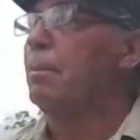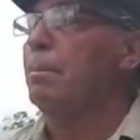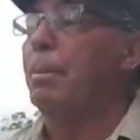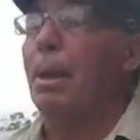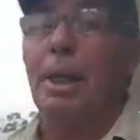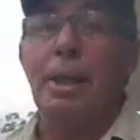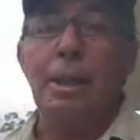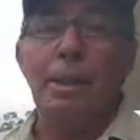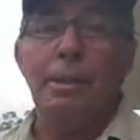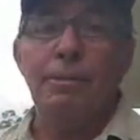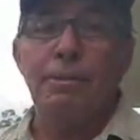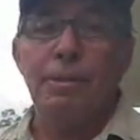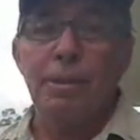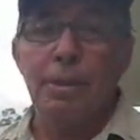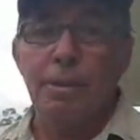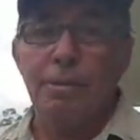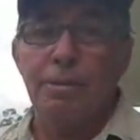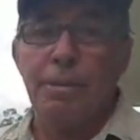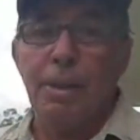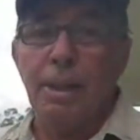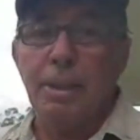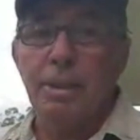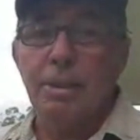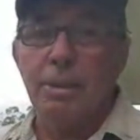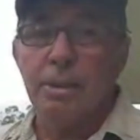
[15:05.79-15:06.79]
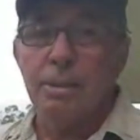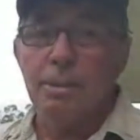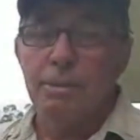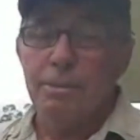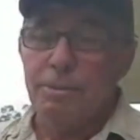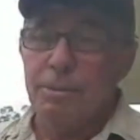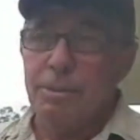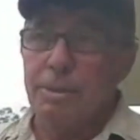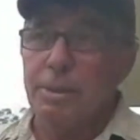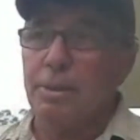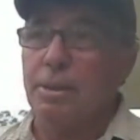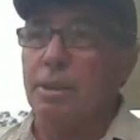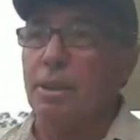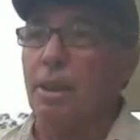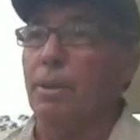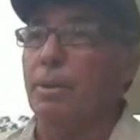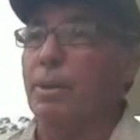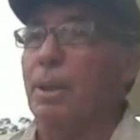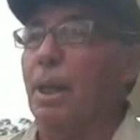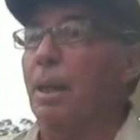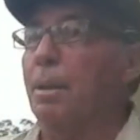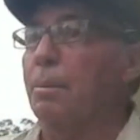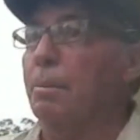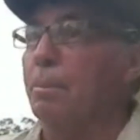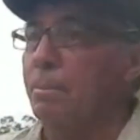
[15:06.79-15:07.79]
paying for the freight for it to go
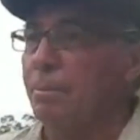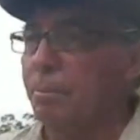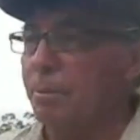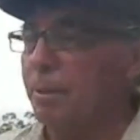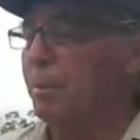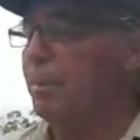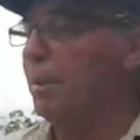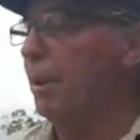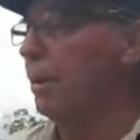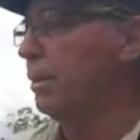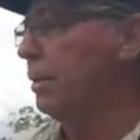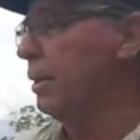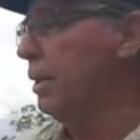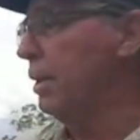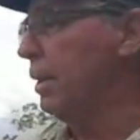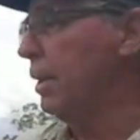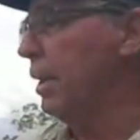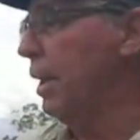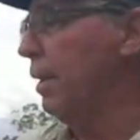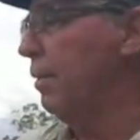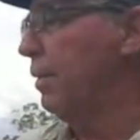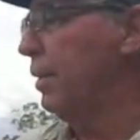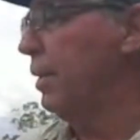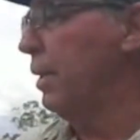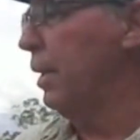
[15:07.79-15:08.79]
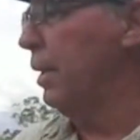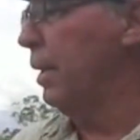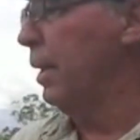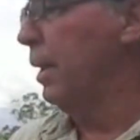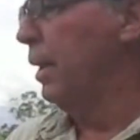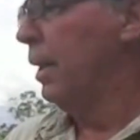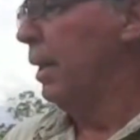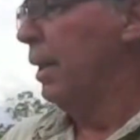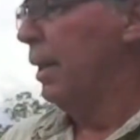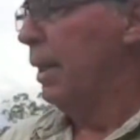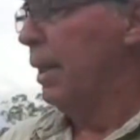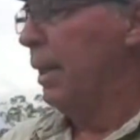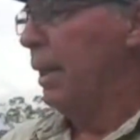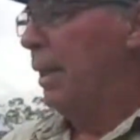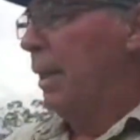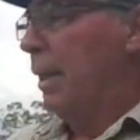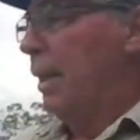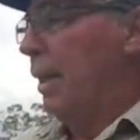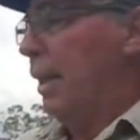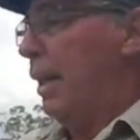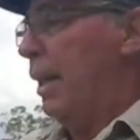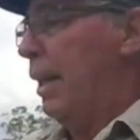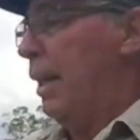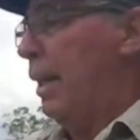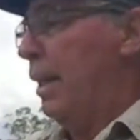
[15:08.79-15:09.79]
down the boxes and everything,
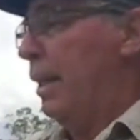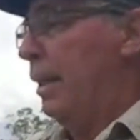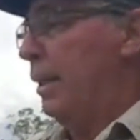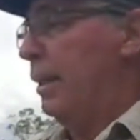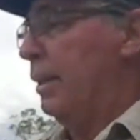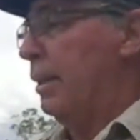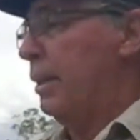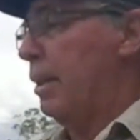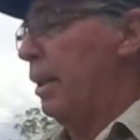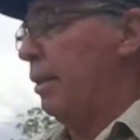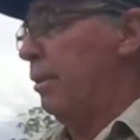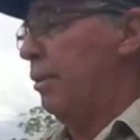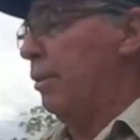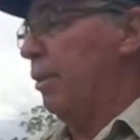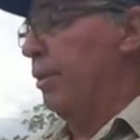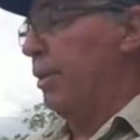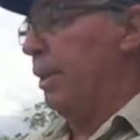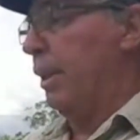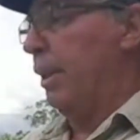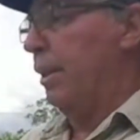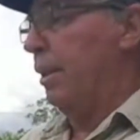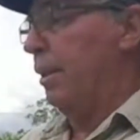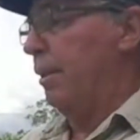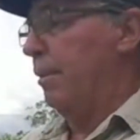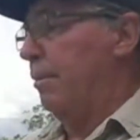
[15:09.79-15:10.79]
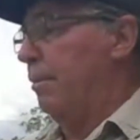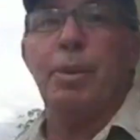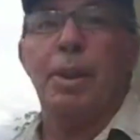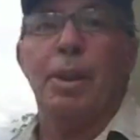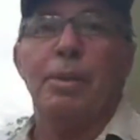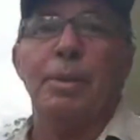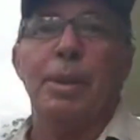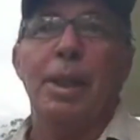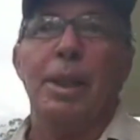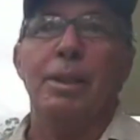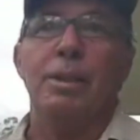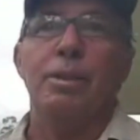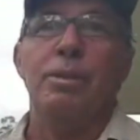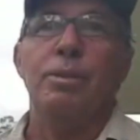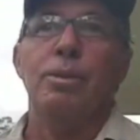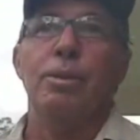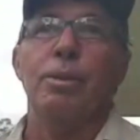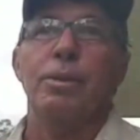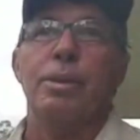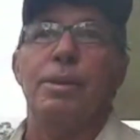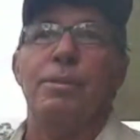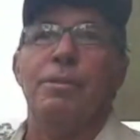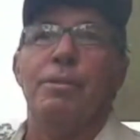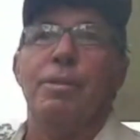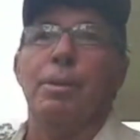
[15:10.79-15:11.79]
and nothing. We don't get
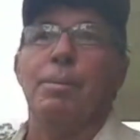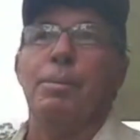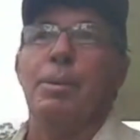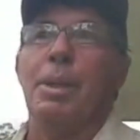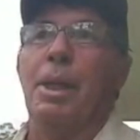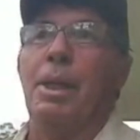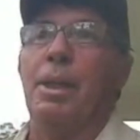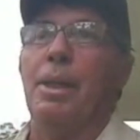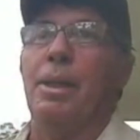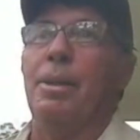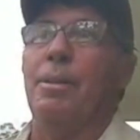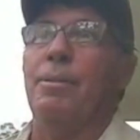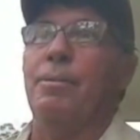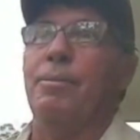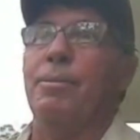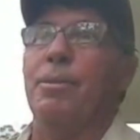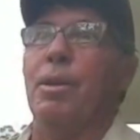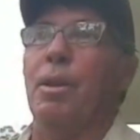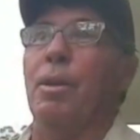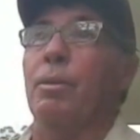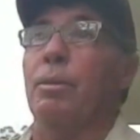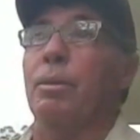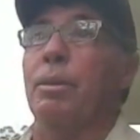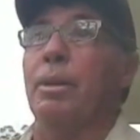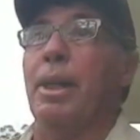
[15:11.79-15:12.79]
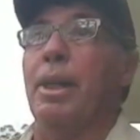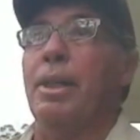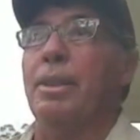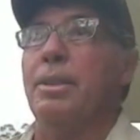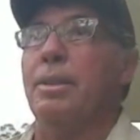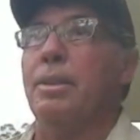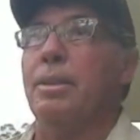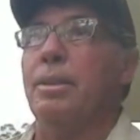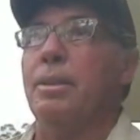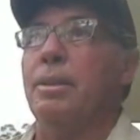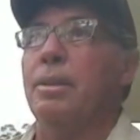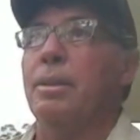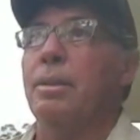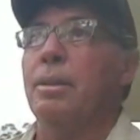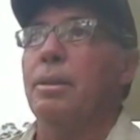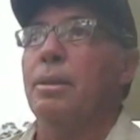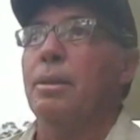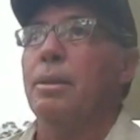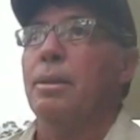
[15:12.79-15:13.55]
nothing from that unless